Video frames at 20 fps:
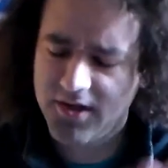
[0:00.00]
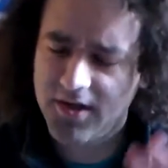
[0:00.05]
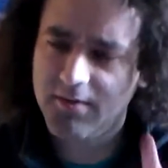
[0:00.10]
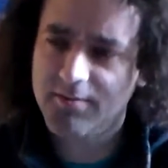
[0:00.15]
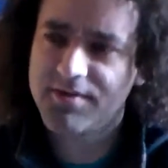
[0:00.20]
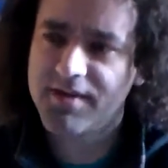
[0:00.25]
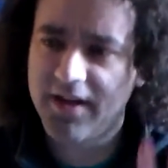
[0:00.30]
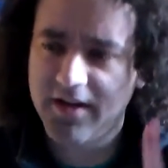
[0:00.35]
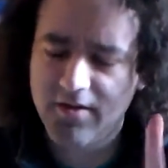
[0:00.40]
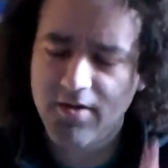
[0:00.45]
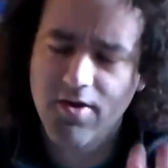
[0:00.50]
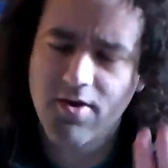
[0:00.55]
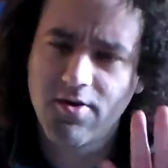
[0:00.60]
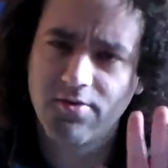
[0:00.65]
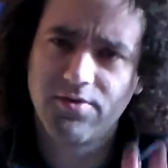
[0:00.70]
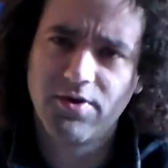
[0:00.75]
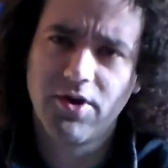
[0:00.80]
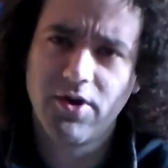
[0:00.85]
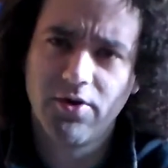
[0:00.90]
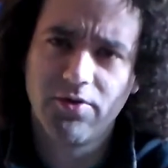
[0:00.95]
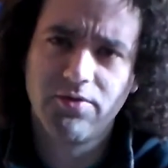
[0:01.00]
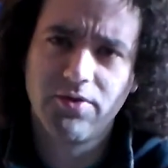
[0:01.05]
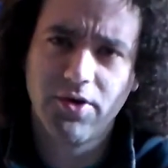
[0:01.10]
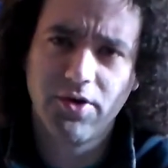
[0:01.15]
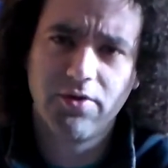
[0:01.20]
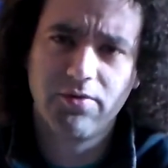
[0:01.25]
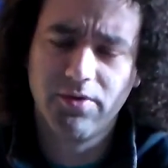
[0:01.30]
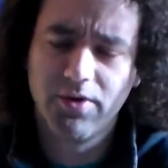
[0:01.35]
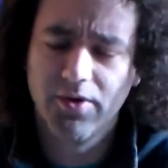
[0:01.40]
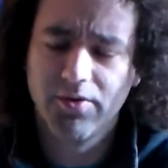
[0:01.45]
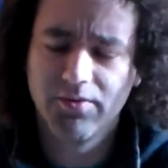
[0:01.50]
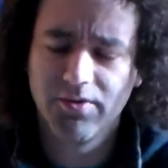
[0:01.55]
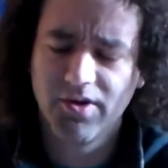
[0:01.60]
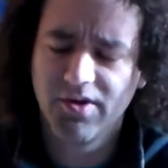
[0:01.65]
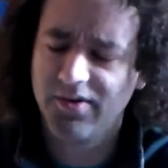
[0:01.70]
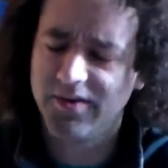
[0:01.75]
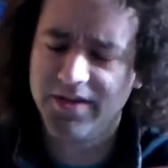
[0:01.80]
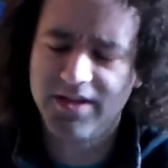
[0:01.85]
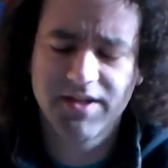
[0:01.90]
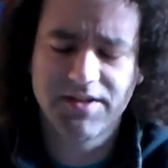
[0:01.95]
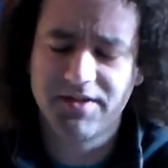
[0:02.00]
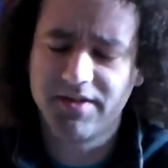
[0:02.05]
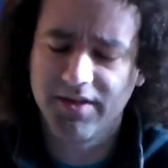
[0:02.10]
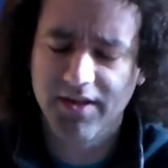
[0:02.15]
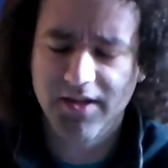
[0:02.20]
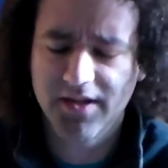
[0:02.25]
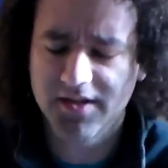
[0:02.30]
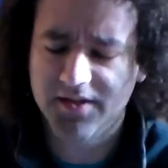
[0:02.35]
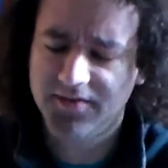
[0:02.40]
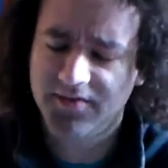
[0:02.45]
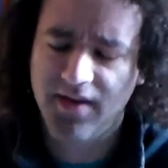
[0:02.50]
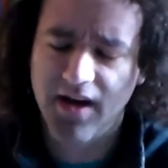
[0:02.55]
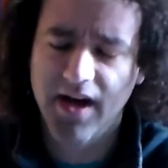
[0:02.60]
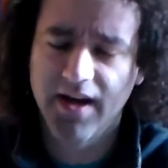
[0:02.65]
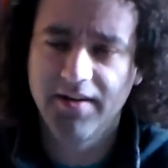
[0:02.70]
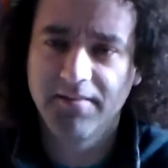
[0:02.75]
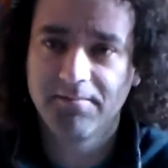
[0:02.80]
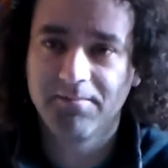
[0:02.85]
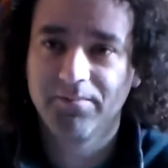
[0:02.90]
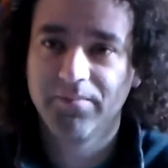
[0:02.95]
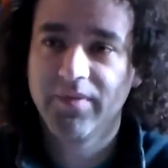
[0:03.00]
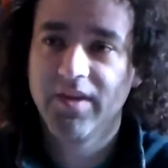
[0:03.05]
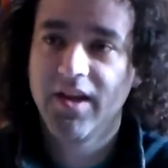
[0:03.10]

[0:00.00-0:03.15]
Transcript: And he was like, no, it doesn't need, it's fine.